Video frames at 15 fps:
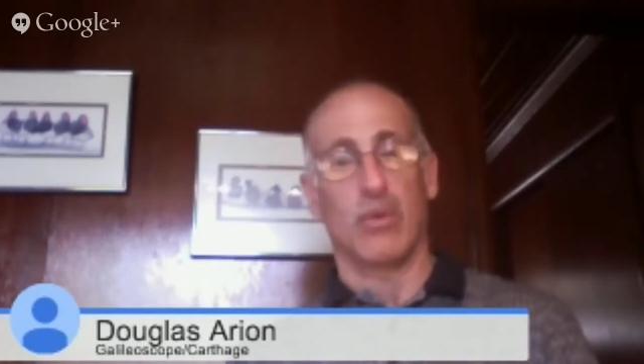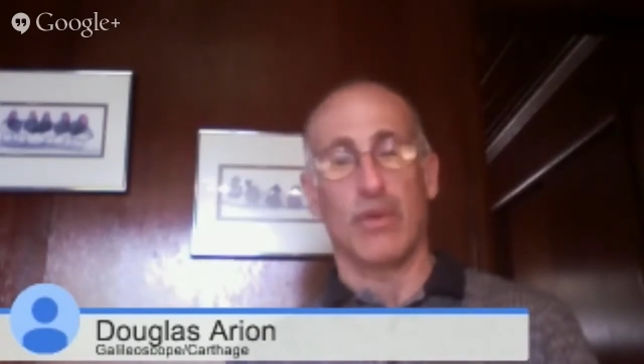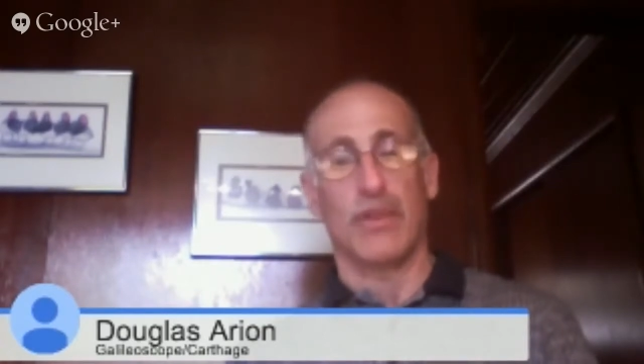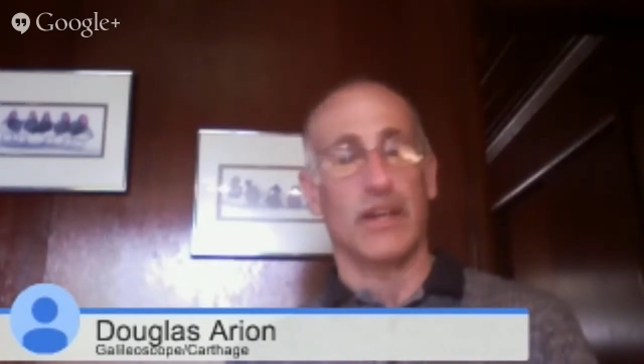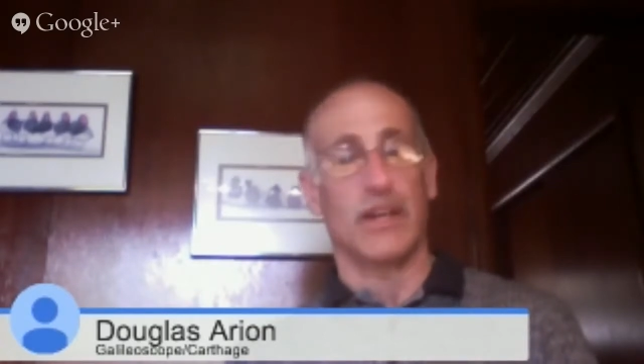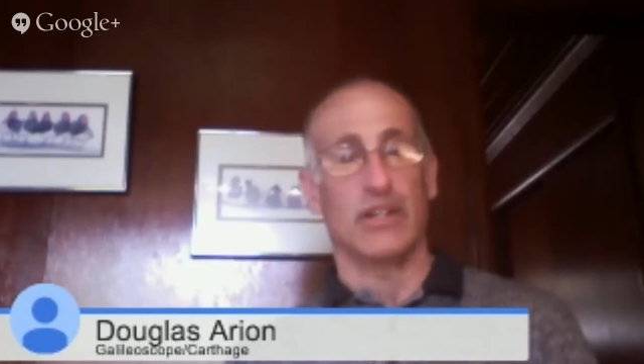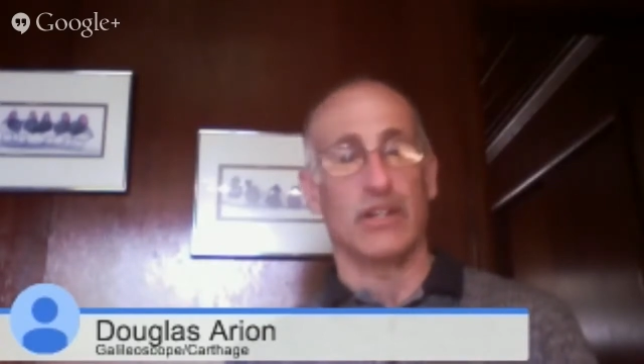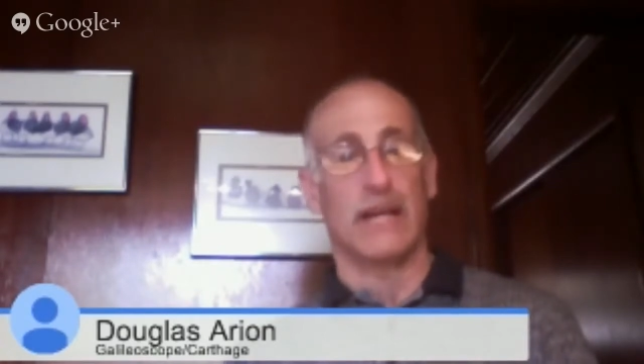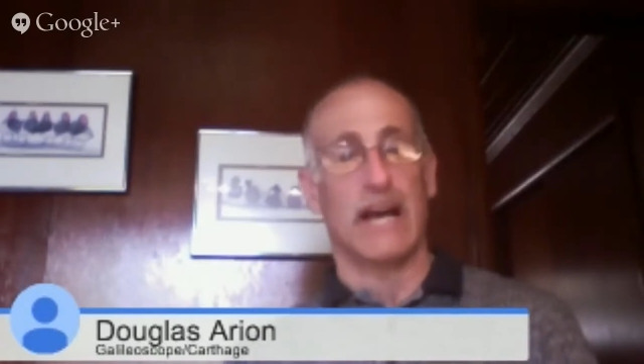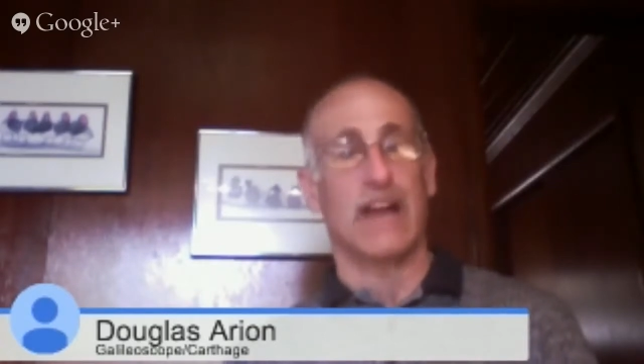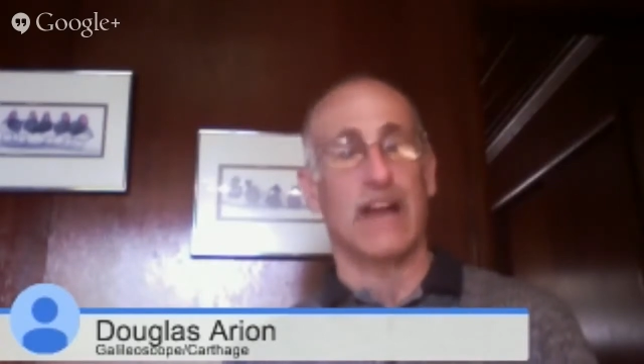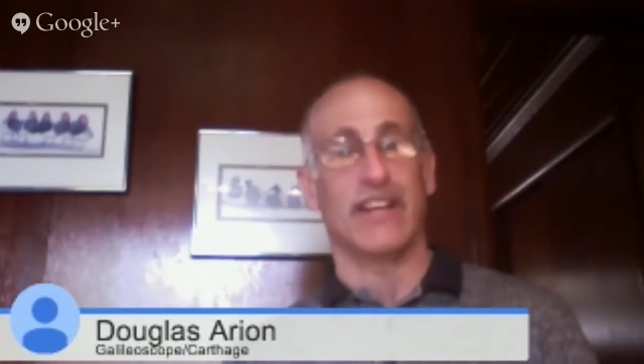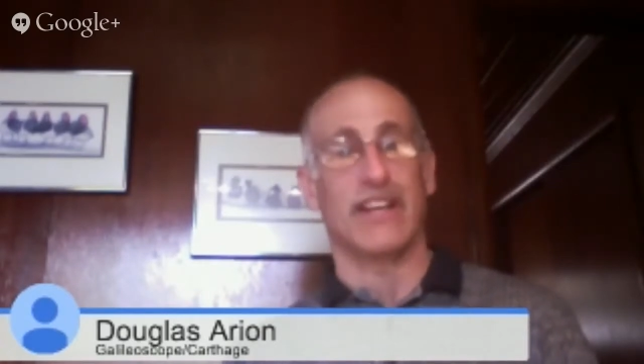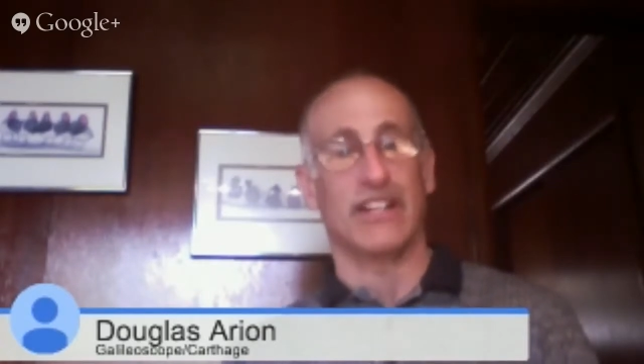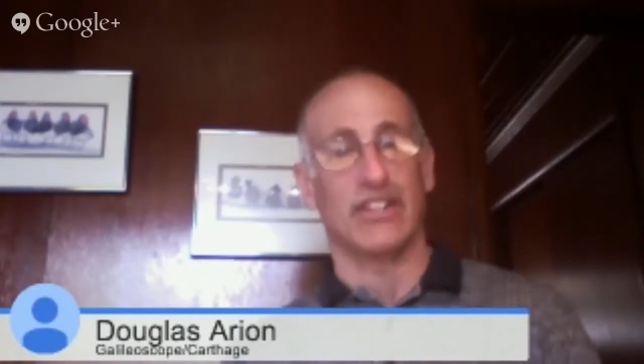what they do and
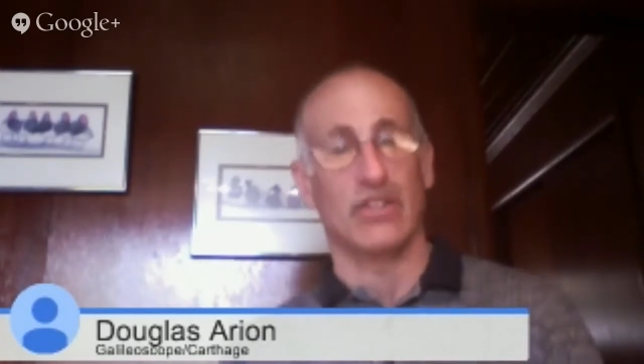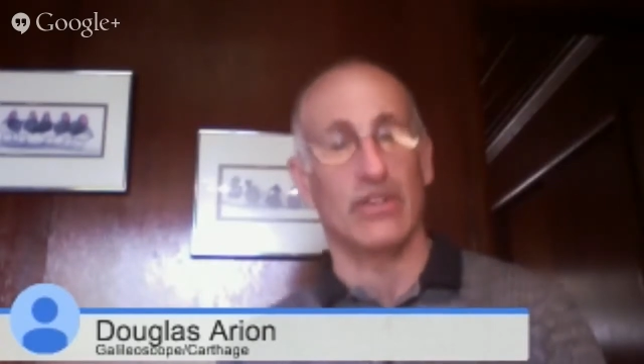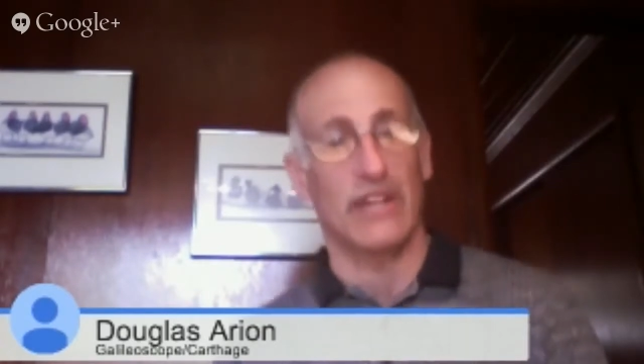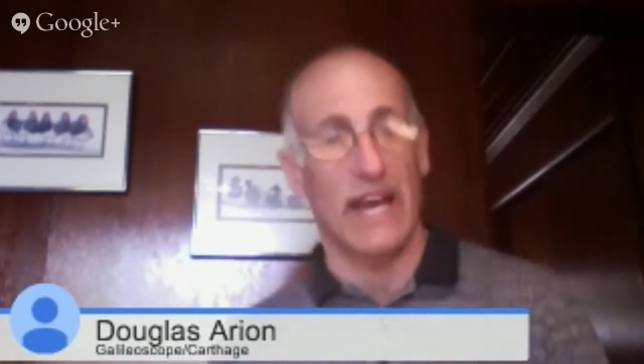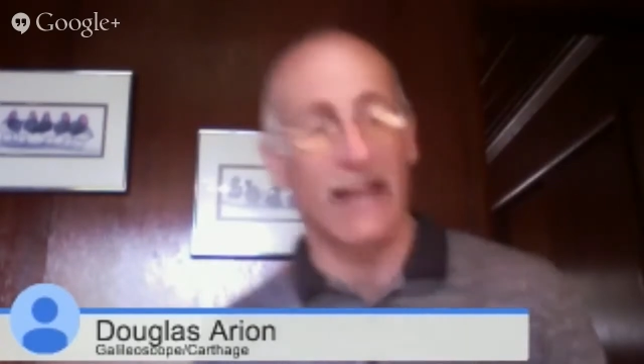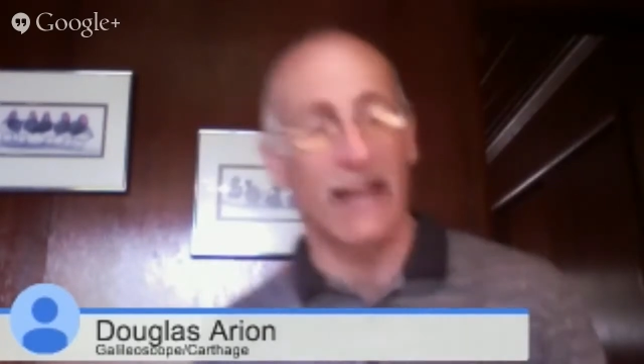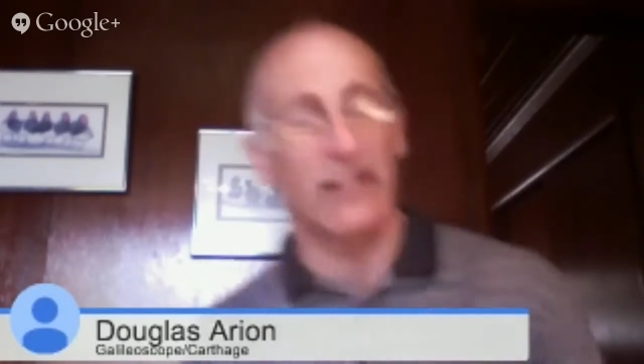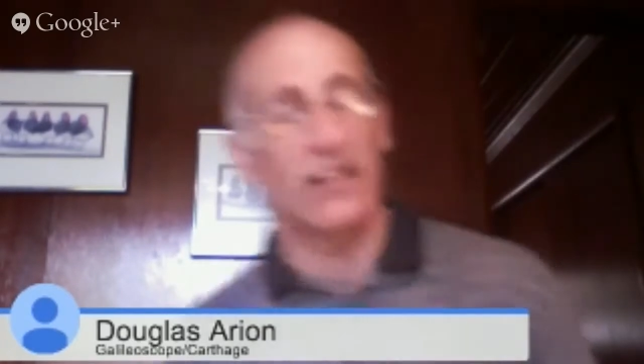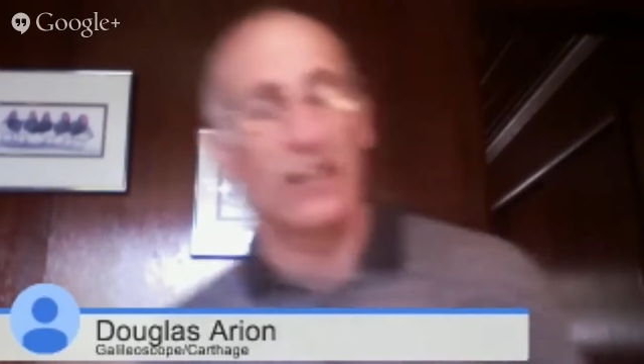how they do that.